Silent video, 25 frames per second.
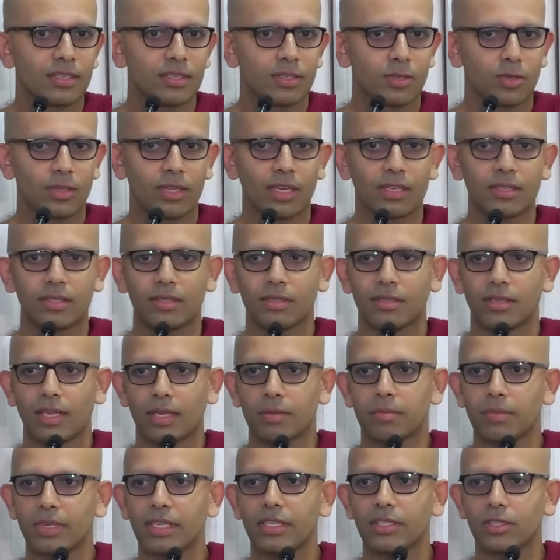So that,
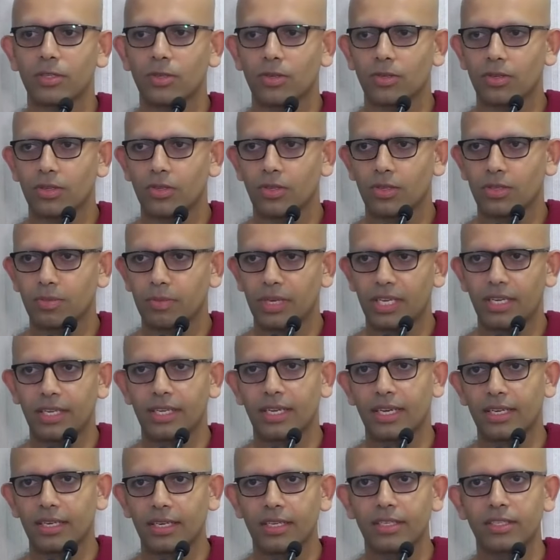that means you're, you're
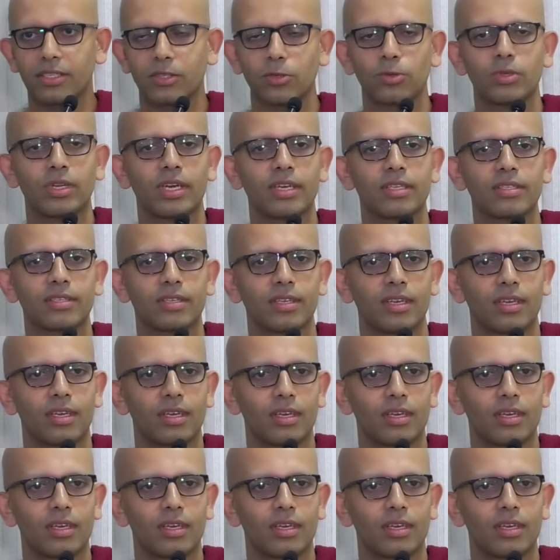spending at least two days